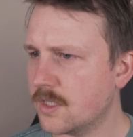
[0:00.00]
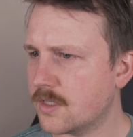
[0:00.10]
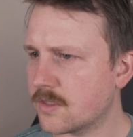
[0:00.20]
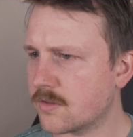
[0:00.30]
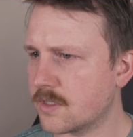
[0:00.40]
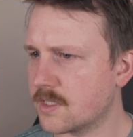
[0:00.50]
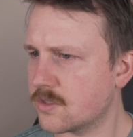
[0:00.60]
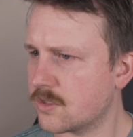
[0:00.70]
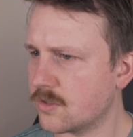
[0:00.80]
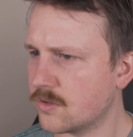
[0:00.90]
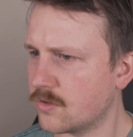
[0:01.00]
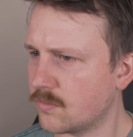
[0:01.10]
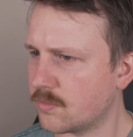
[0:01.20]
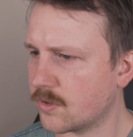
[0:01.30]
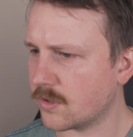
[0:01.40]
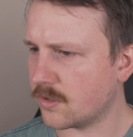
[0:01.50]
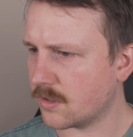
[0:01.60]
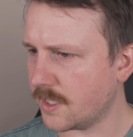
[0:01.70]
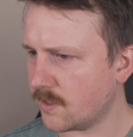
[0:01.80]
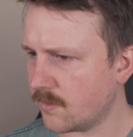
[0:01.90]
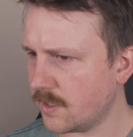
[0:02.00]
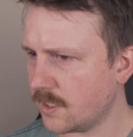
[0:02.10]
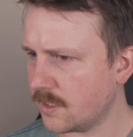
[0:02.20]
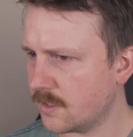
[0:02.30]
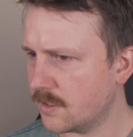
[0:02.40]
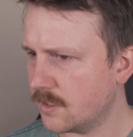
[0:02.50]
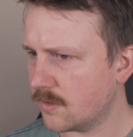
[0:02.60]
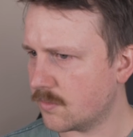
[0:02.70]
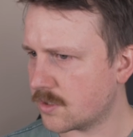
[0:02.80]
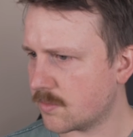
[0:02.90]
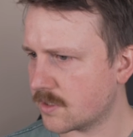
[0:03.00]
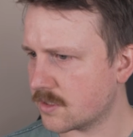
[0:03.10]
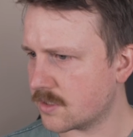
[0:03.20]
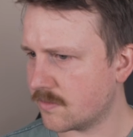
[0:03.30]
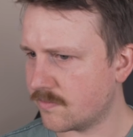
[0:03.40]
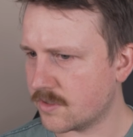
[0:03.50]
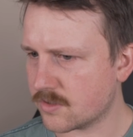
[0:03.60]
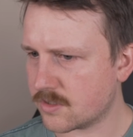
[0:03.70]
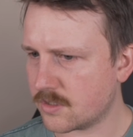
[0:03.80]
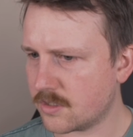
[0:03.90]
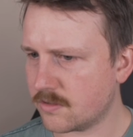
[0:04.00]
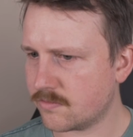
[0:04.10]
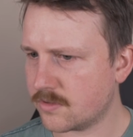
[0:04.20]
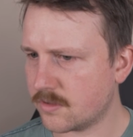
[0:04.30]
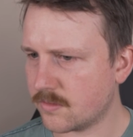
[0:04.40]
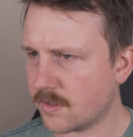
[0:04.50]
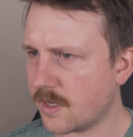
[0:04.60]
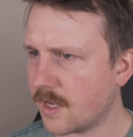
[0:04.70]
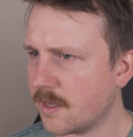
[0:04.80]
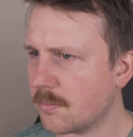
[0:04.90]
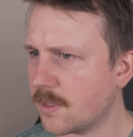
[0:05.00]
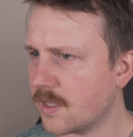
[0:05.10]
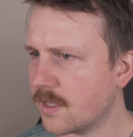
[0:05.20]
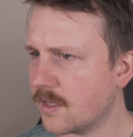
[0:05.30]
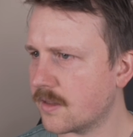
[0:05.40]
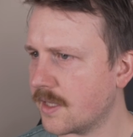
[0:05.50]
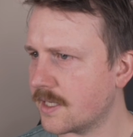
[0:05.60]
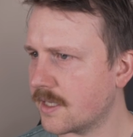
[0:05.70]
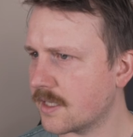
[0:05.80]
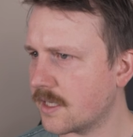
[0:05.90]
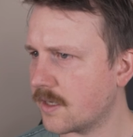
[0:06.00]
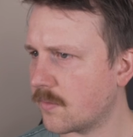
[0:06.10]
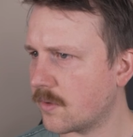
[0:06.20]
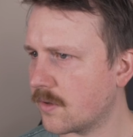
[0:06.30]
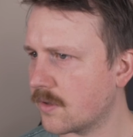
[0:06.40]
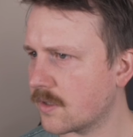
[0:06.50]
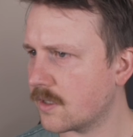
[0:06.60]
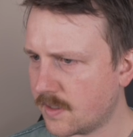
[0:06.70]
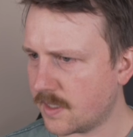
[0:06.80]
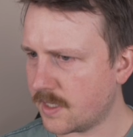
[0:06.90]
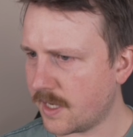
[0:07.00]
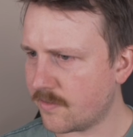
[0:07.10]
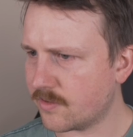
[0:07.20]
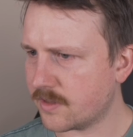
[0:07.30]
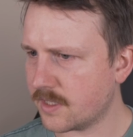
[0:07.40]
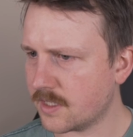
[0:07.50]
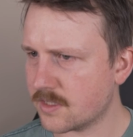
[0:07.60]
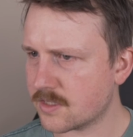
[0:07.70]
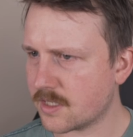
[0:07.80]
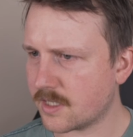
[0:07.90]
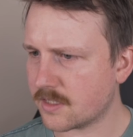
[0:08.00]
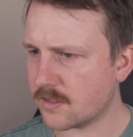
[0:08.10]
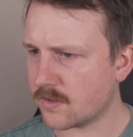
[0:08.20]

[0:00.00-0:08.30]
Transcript: This leads to protocol layering, which brings us to Vint-Cerf, to AP, Lightning Network, and everything is connected.